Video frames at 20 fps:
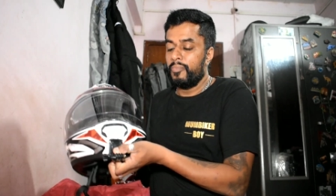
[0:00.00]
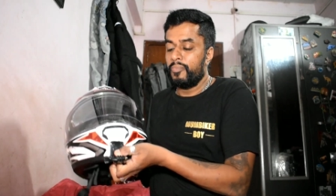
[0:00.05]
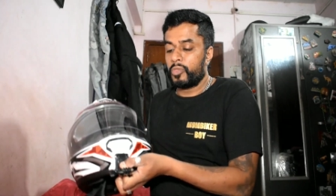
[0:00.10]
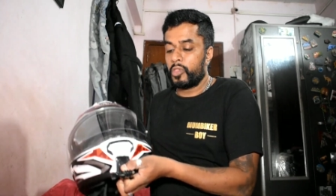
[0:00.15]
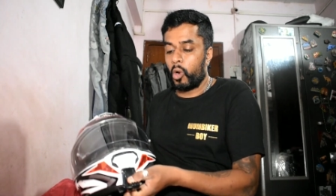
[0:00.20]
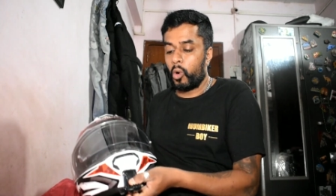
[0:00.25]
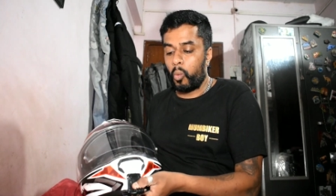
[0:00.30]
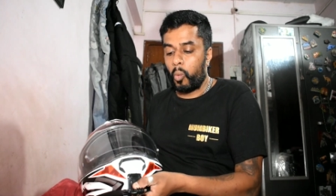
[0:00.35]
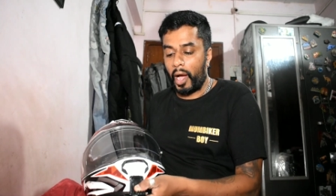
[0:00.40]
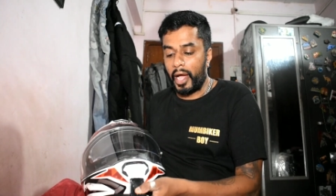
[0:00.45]

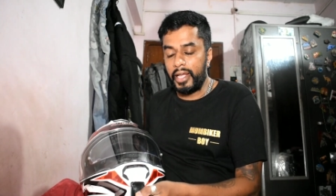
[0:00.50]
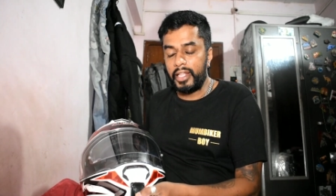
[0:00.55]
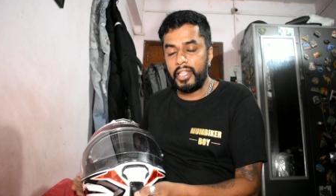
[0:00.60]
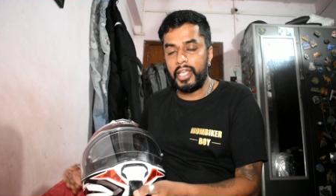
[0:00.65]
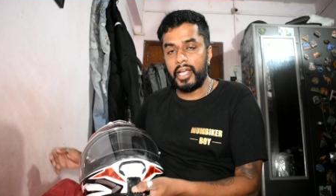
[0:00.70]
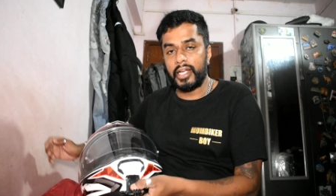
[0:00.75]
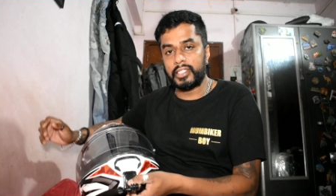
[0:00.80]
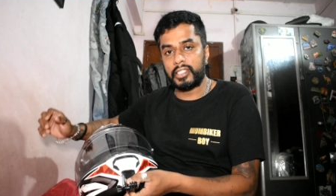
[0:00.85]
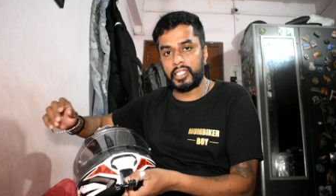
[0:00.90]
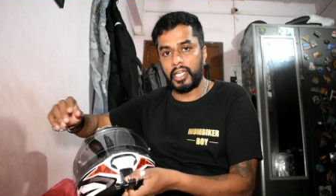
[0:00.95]
Now why
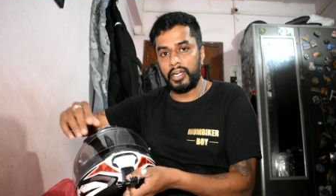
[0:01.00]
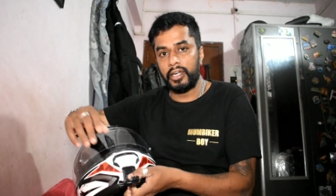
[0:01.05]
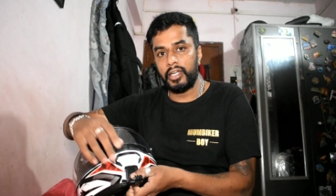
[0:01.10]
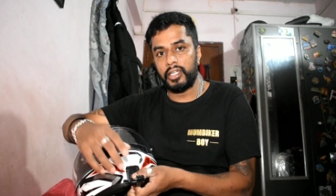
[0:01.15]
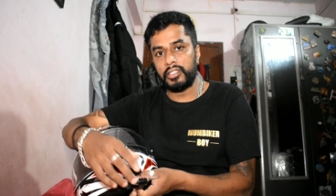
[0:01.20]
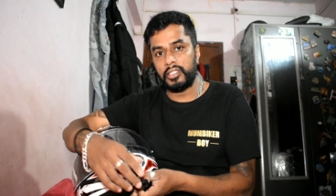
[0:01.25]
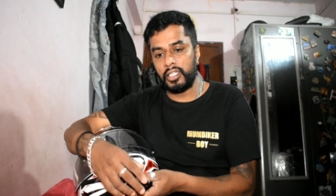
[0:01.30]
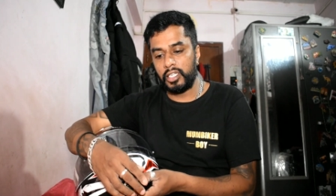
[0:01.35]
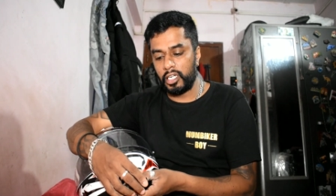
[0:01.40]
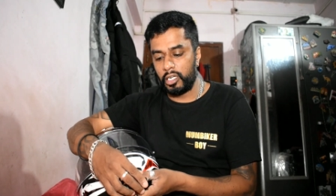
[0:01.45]
the extender
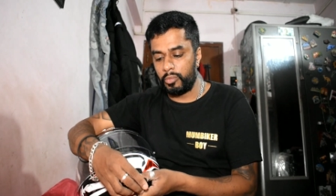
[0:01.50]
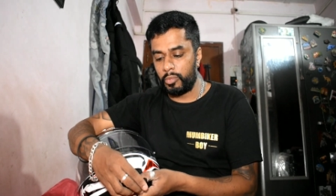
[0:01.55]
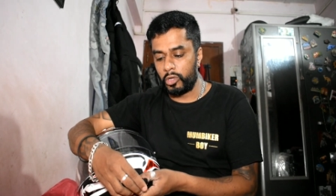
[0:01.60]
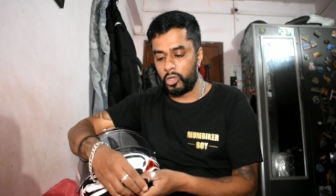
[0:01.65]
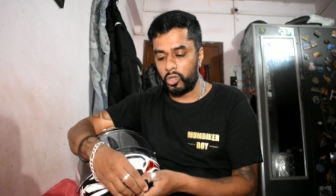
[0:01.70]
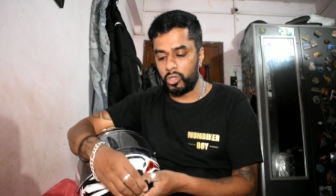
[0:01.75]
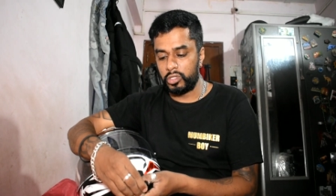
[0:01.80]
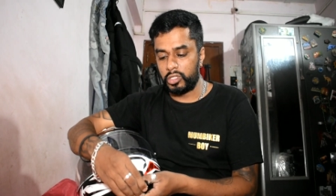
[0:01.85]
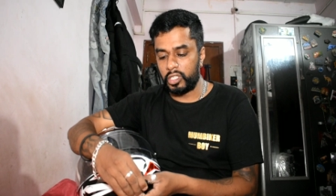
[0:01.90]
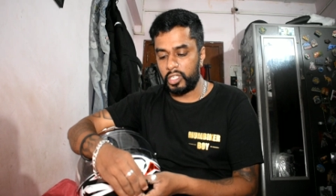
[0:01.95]
is needed,
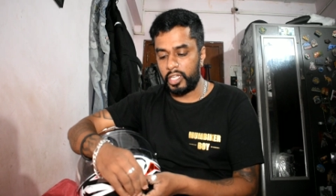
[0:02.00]
because